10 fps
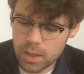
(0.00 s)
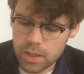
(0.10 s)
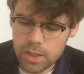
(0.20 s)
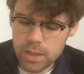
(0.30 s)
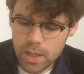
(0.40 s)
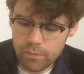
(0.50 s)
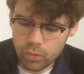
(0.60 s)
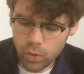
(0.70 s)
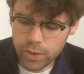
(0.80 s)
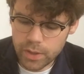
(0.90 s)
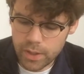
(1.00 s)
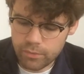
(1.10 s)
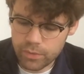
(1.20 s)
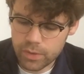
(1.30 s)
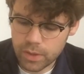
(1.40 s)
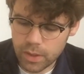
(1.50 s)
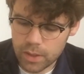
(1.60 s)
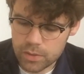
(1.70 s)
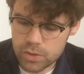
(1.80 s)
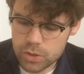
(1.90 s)
He avoided everything
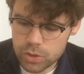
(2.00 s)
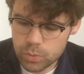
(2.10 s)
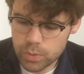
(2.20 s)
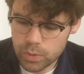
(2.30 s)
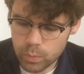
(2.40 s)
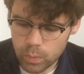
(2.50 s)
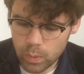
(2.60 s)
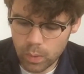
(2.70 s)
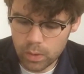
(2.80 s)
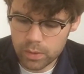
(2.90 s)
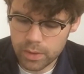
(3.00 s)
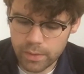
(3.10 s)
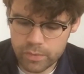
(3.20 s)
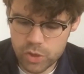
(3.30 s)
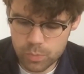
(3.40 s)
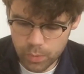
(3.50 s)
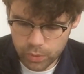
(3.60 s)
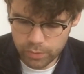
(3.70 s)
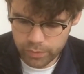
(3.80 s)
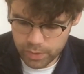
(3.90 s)
else to do with the war, never
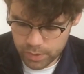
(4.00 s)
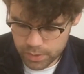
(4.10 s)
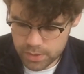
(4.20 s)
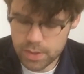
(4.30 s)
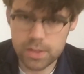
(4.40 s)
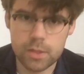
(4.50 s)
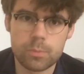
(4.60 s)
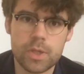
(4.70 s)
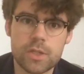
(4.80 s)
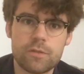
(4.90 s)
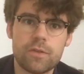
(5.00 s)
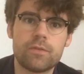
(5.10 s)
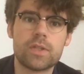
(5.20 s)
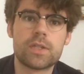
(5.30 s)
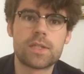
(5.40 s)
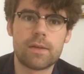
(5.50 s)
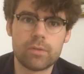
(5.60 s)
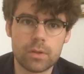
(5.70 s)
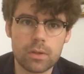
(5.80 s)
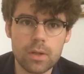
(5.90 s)
spoke of it, it says on page
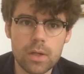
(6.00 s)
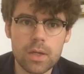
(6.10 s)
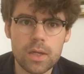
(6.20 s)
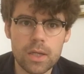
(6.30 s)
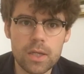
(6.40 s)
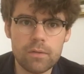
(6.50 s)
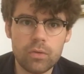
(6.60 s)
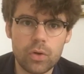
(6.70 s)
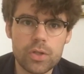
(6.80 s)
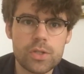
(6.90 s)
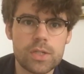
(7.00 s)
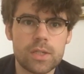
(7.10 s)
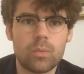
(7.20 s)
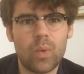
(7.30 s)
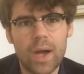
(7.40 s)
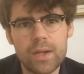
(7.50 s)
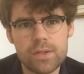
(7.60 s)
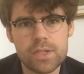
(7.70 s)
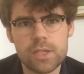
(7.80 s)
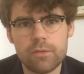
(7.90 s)
57. He avoids it. Why
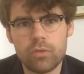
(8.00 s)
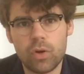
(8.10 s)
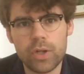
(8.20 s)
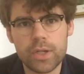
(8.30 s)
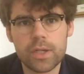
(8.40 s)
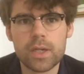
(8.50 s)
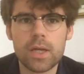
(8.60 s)
was he avoided?